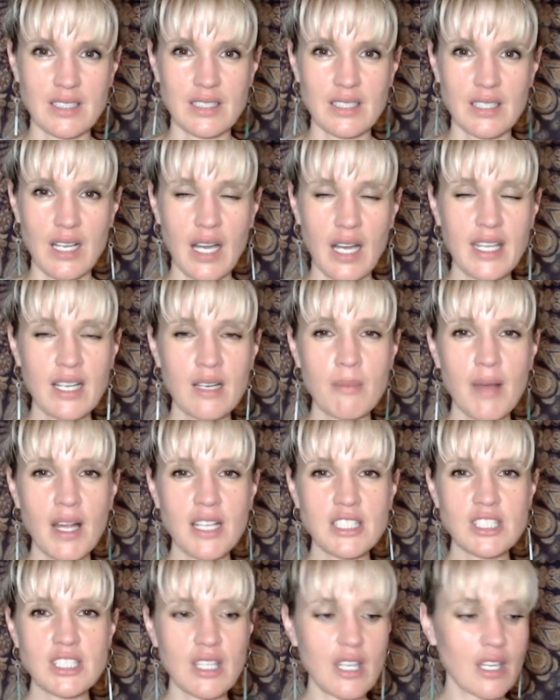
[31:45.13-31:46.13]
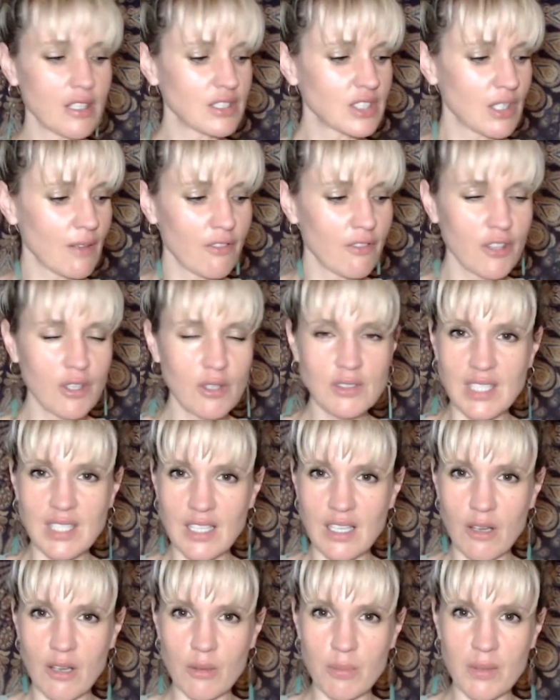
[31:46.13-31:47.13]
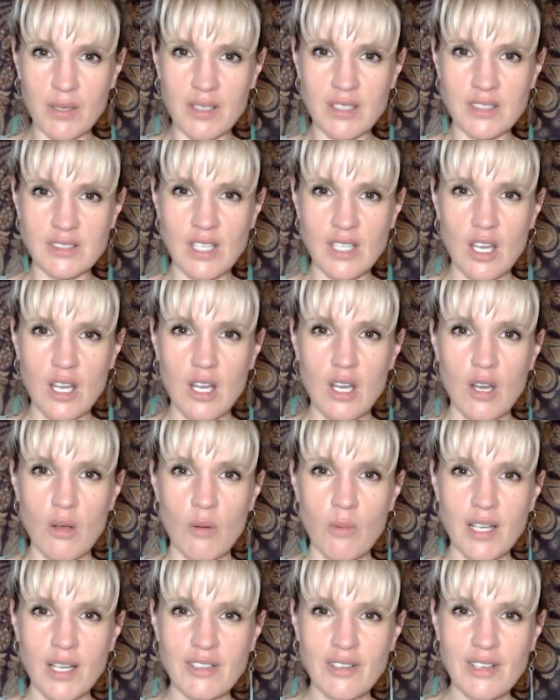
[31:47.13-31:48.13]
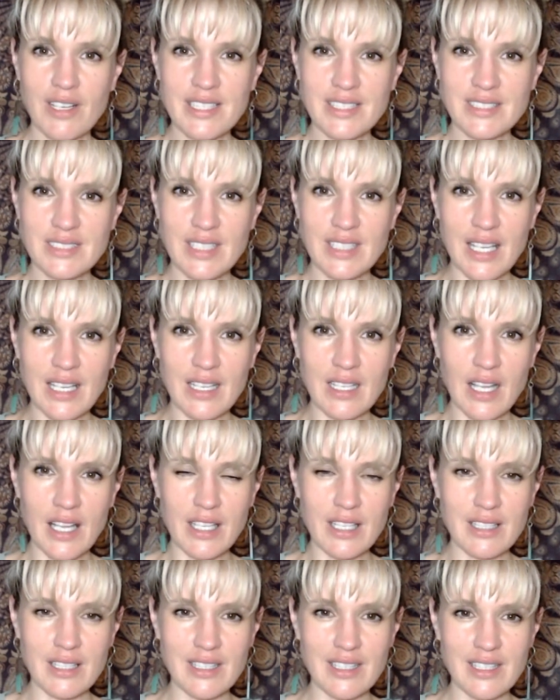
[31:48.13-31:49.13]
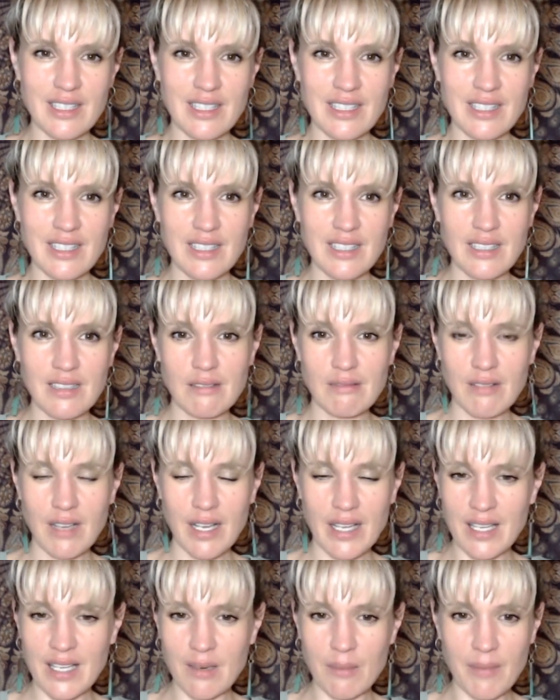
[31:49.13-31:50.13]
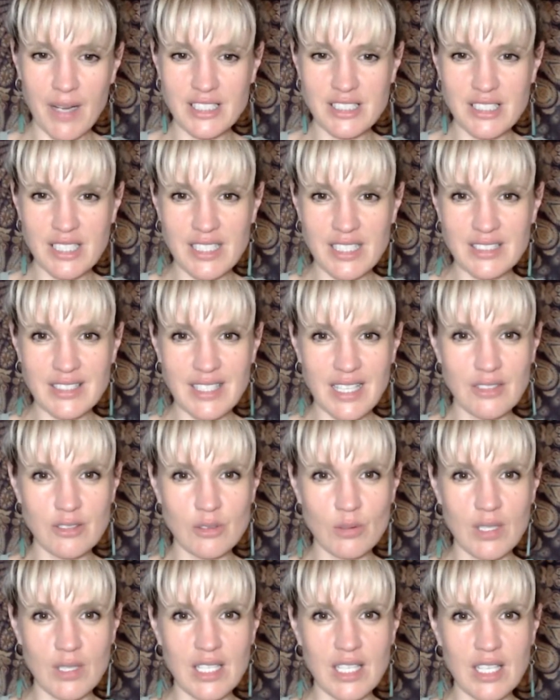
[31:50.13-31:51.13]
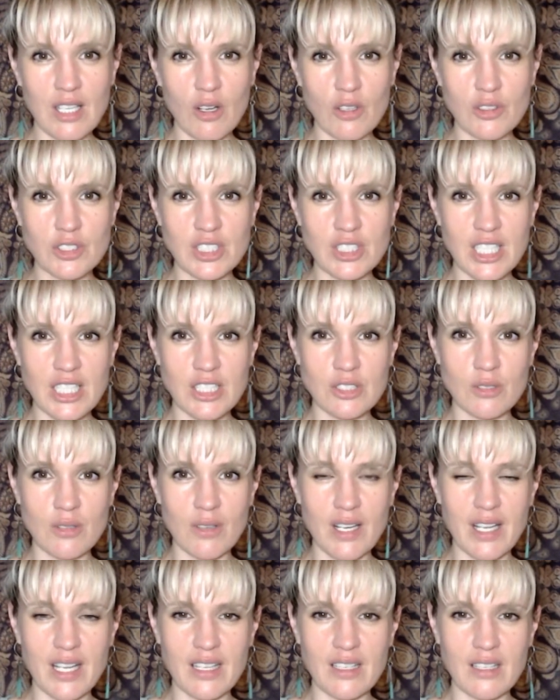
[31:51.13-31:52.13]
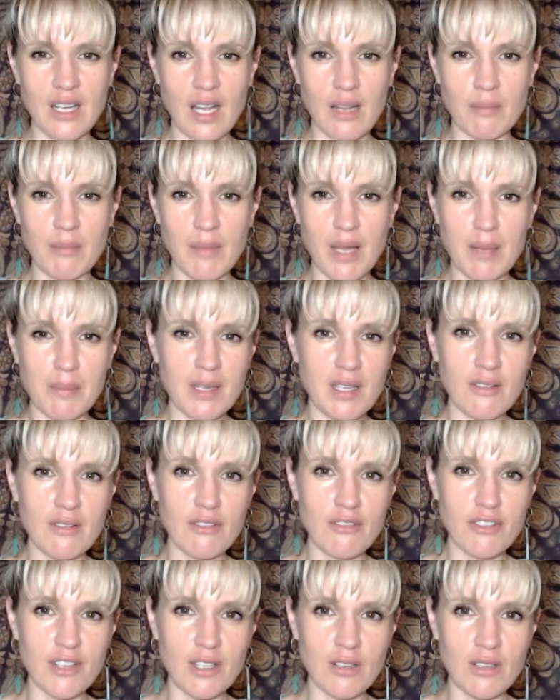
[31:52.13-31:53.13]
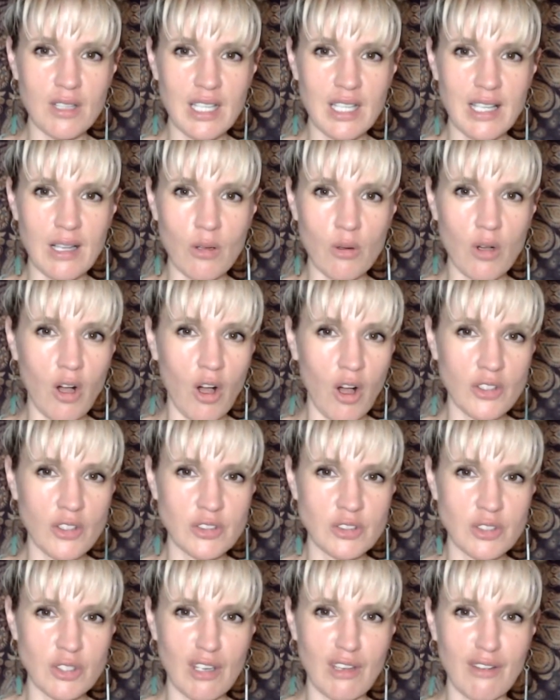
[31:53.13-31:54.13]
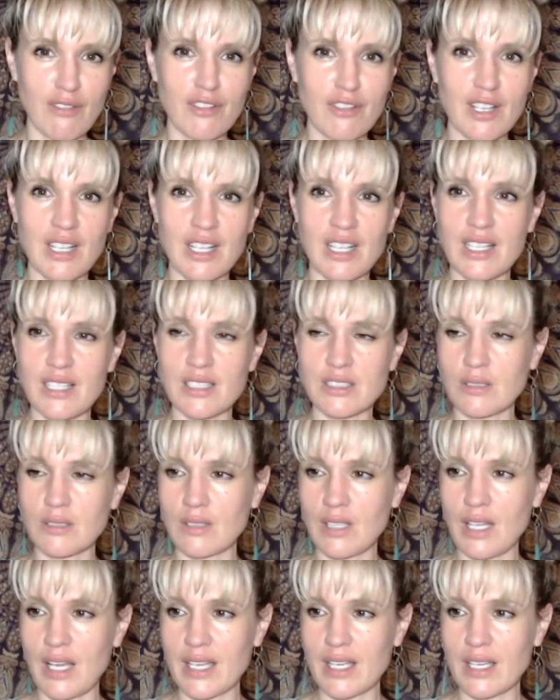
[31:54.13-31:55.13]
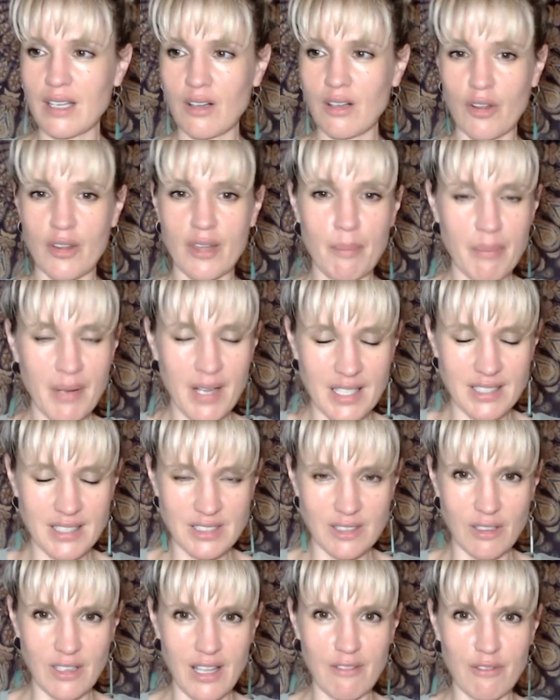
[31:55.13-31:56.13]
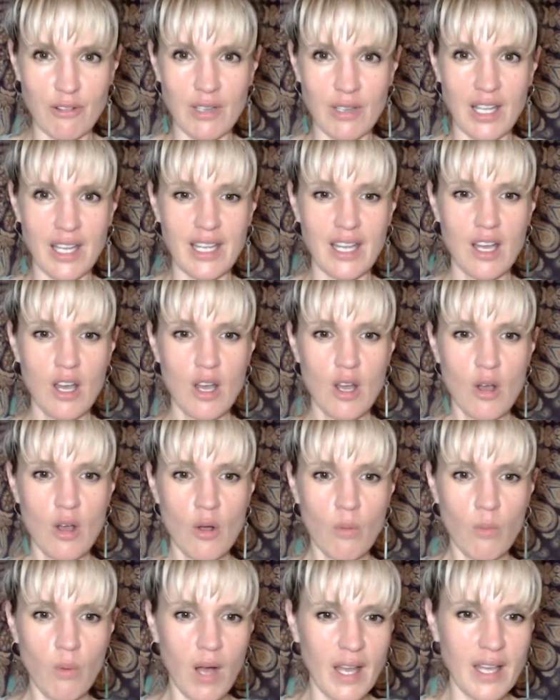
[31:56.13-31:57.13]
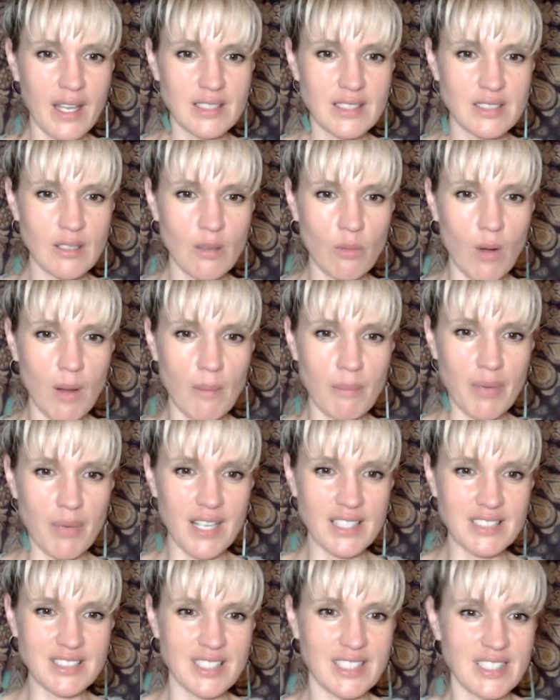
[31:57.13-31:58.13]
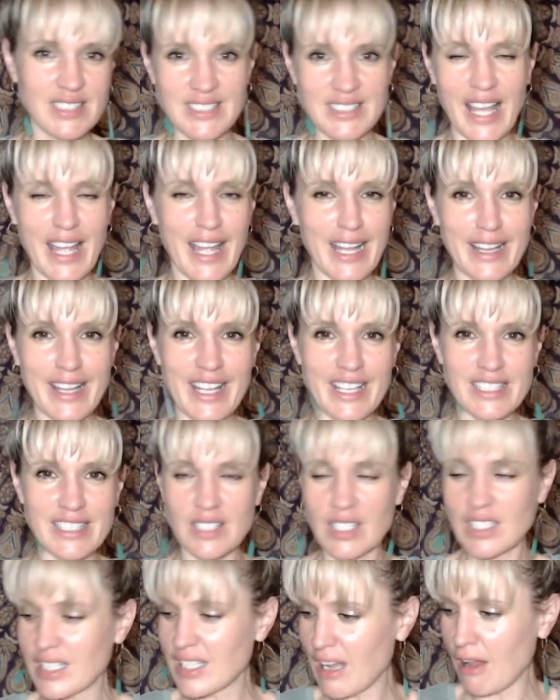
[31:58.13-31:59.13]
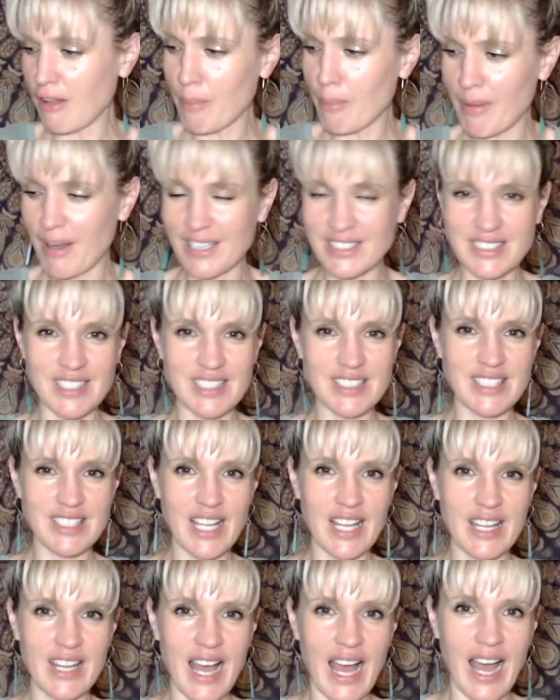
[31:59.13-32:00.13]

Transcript: I can imagine that it's confusing though, because when you're listening, like, I can imagine it sounds really contradictory, and maybe you feel a little conned, or you feel a little like on the personal level, like, why is the one person that's saying this and another person that's saying that?